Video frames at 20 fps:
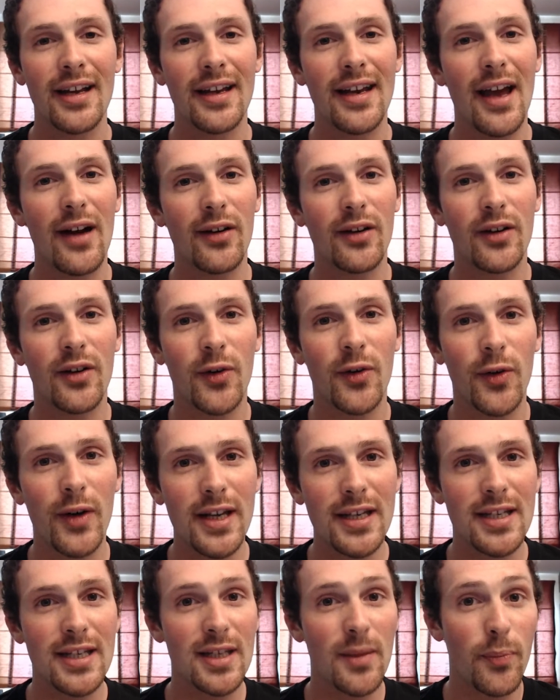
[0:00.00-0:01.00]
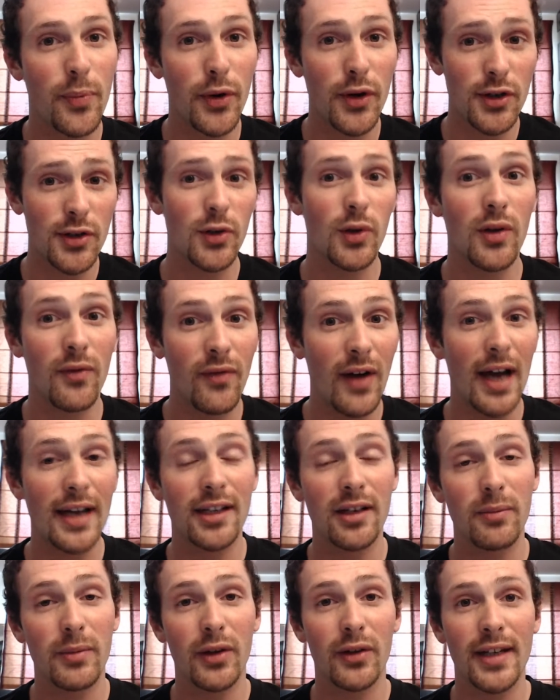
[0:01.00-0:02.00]
Now, Chris is the person who
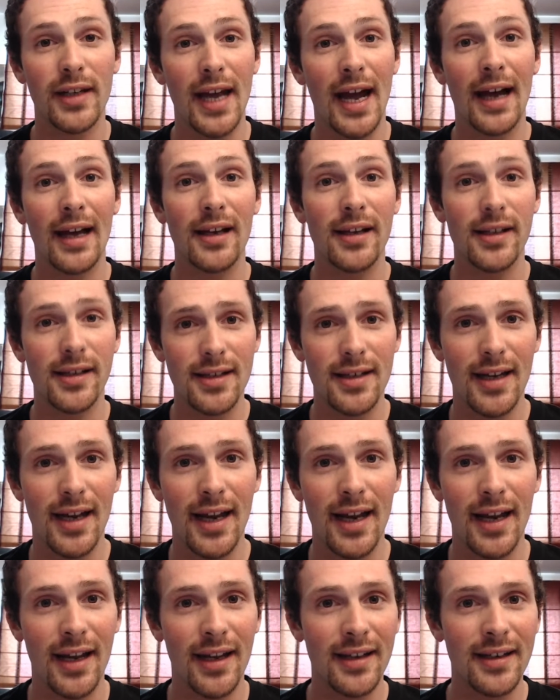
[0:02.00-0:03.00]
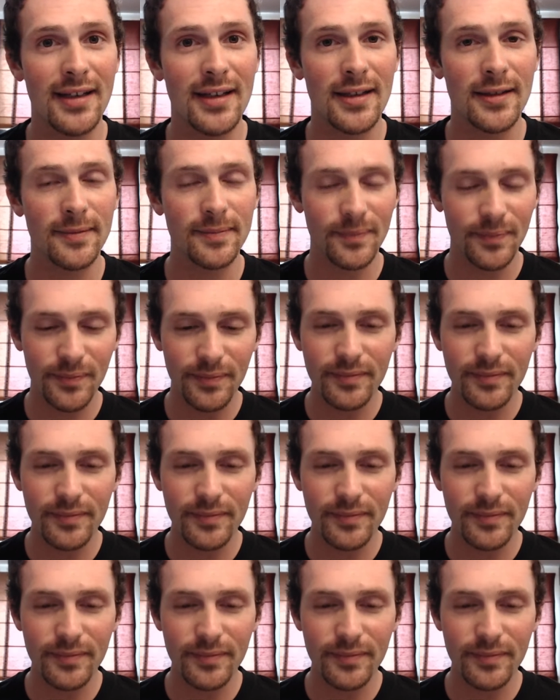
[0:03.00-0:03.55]
invited me on the island, and